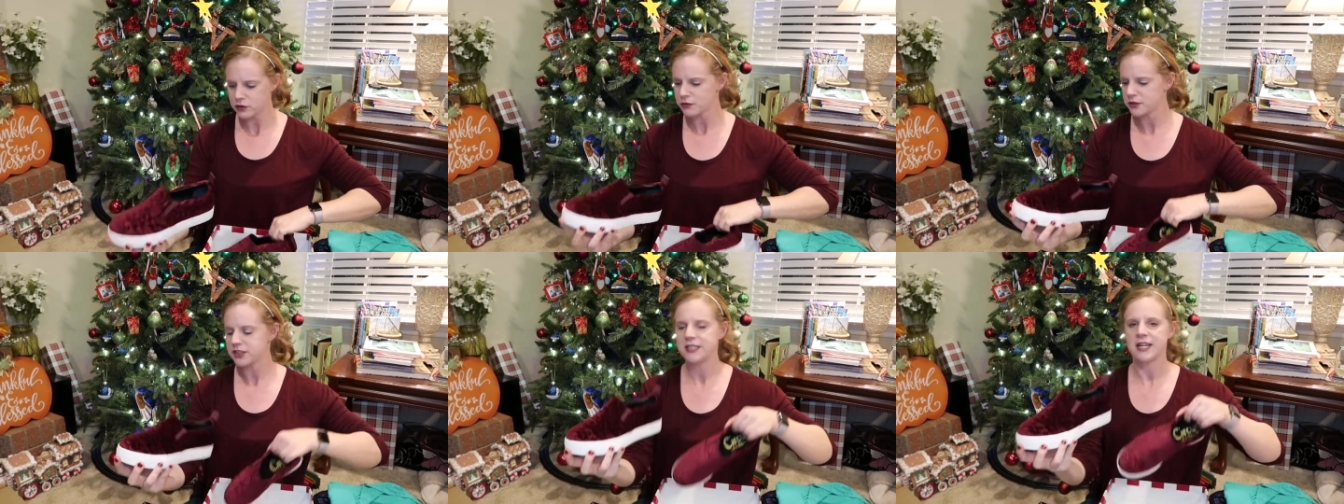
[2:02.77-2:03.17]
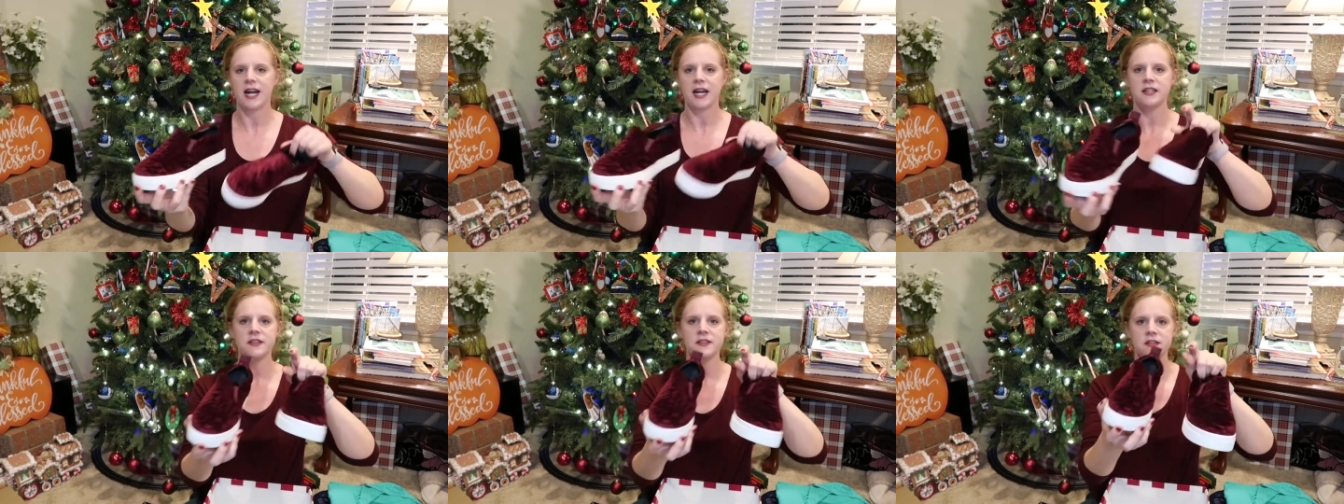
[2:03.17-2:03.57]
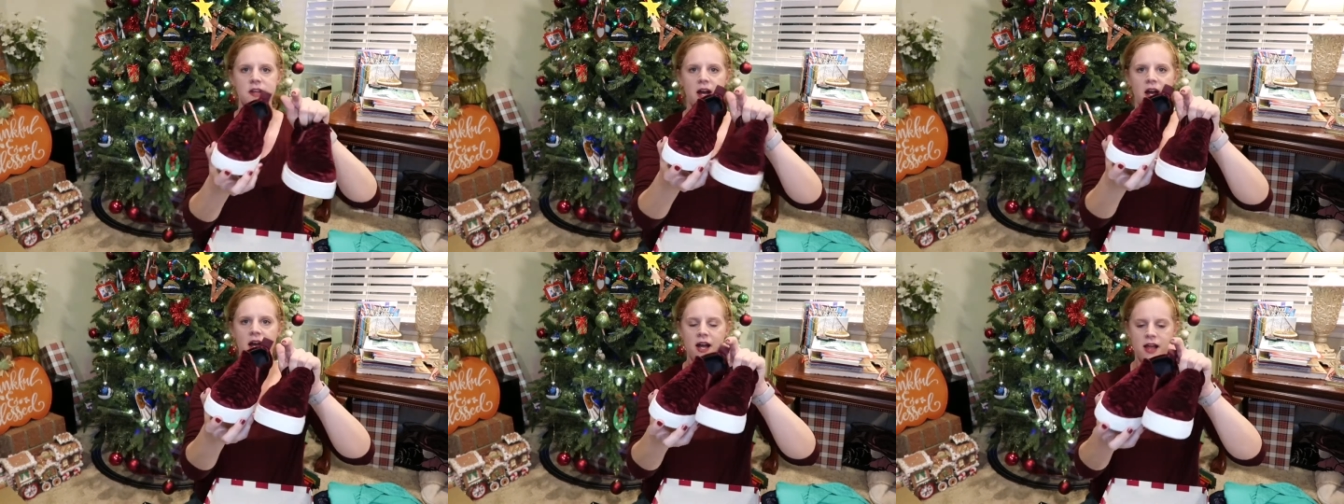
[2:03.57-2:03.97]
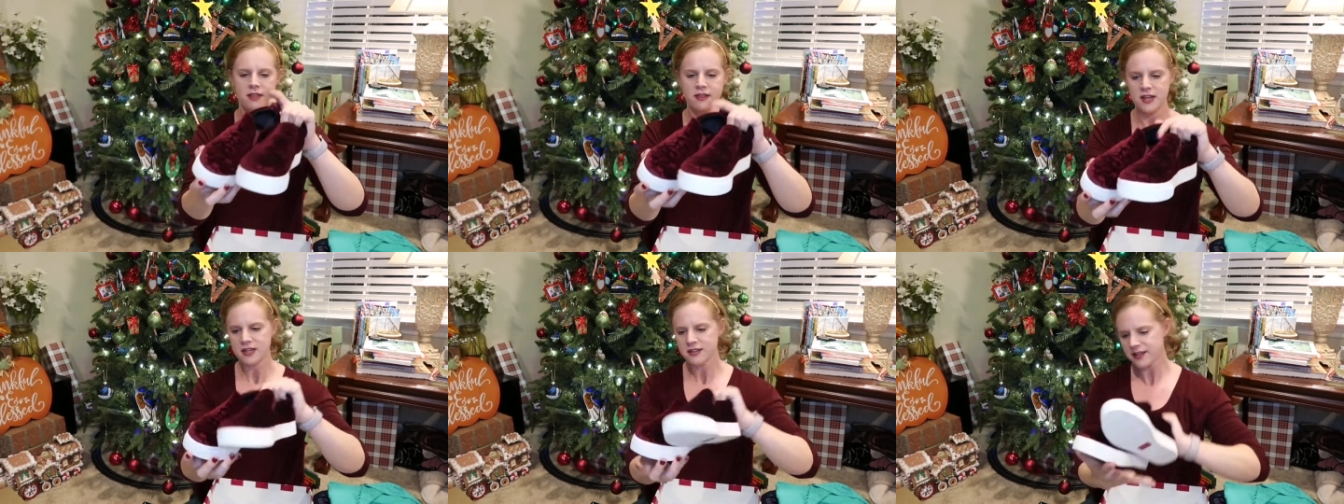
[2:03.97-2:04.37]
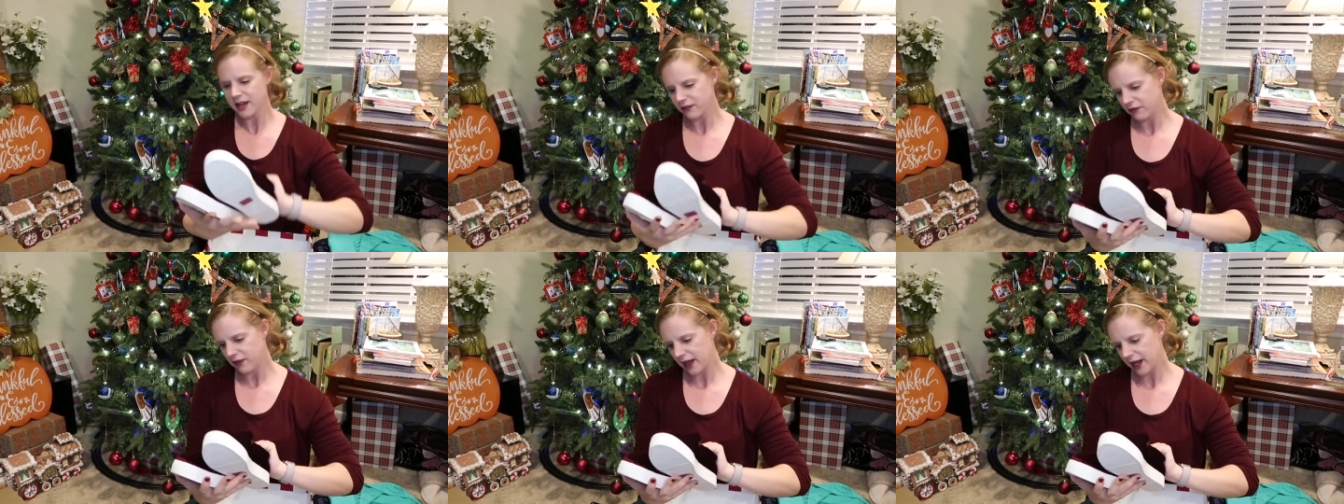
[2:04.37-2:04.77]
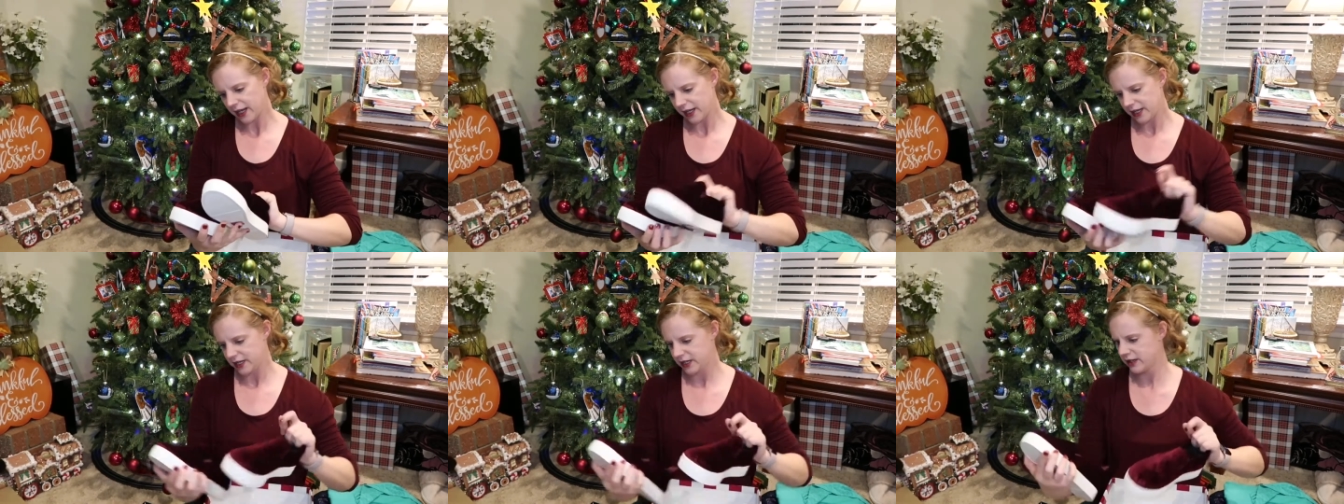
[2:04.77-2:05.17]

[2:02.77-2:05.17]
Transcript: are really nice. These have like